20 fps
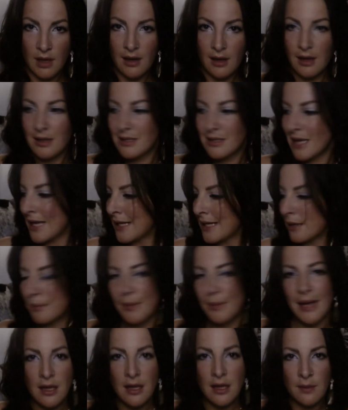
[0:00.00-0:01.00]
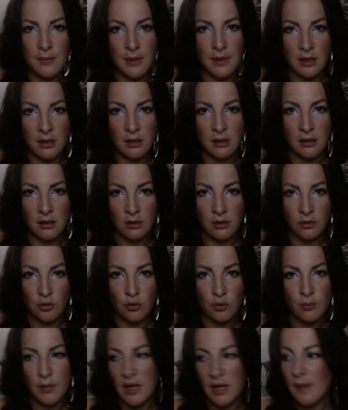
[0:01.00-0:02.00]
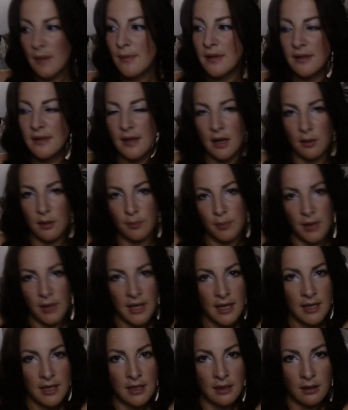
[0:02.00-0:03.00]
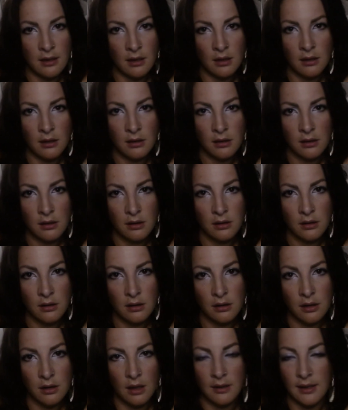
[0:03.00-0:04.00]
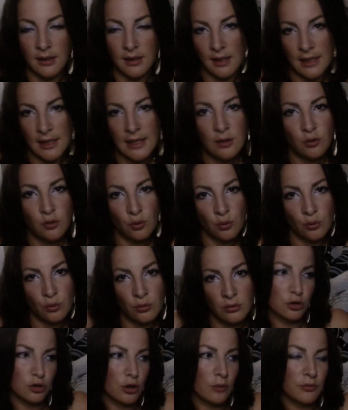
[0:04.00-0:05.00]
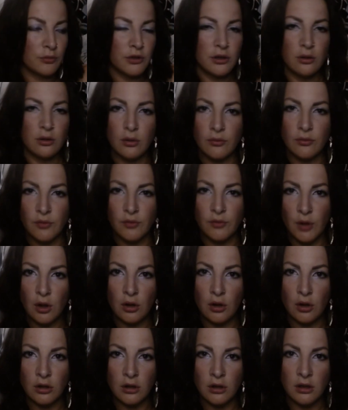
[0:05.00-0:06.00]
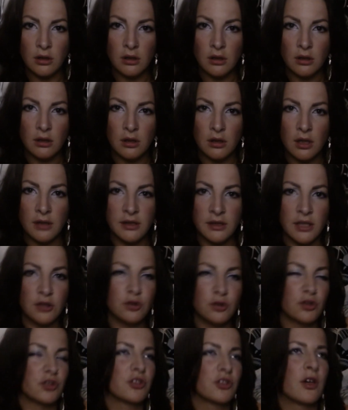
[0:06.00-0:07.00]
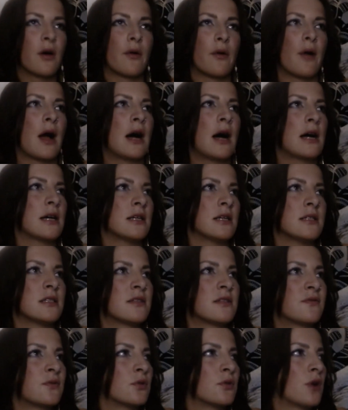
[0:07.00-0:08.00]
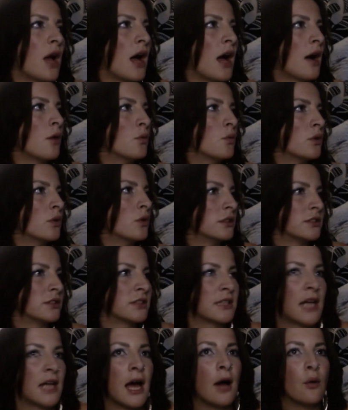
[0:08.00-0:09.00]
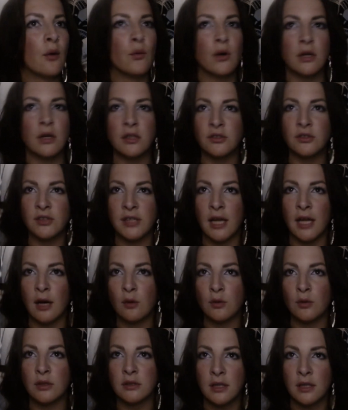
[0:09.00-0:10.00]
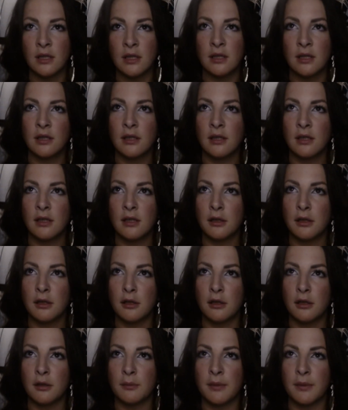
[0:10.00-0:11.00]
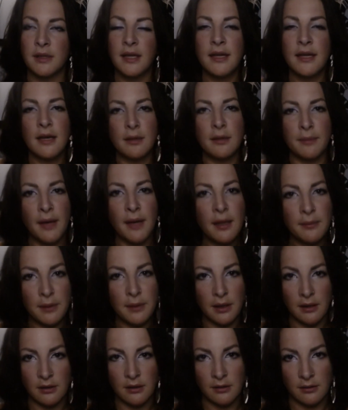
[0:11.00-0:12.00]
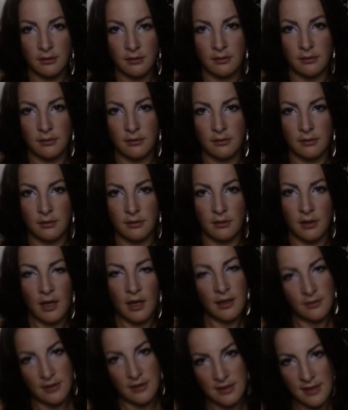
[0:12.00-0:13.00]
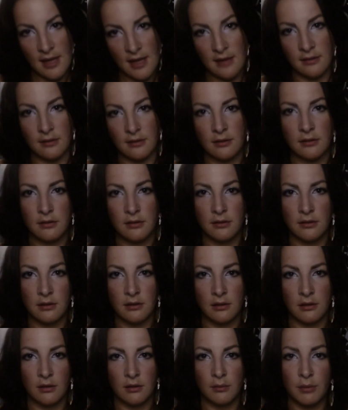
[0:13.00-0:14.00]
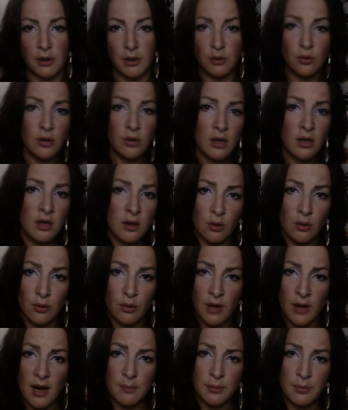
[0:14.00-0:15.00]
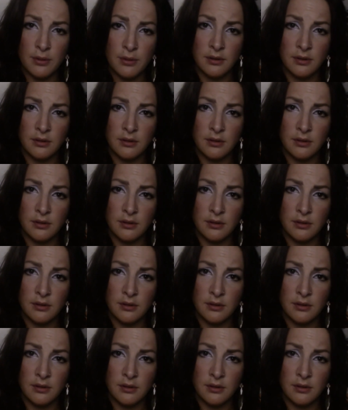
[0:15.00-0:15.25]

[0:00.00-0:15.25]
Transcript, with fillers: It's like a baby, two babies that are playing and they're little. Something goes wrong and they just cries for hours and hours and hours. But they are baby, I understand, but you are a grown up.